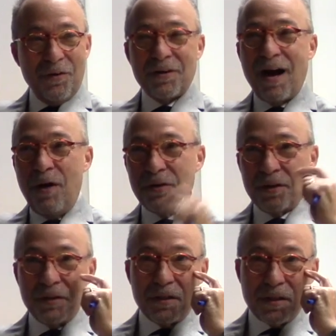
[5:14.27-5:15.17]

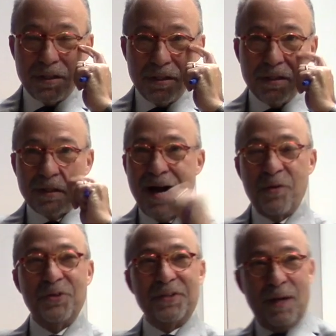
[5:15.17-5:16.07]
counter
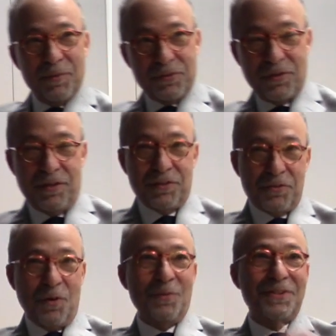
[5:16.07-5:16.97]
demonstration.
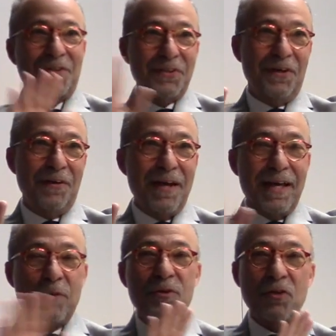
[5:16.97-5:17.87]
So it was clear,
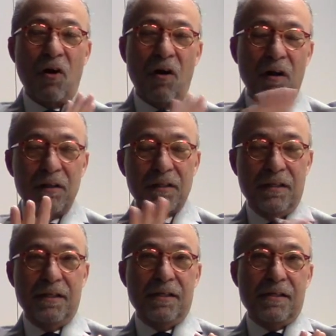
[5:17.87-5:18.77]
it was all
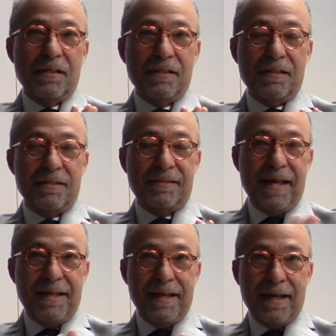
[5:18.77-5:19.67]

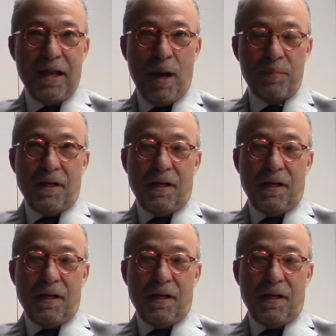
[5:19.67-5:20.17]
setting it up,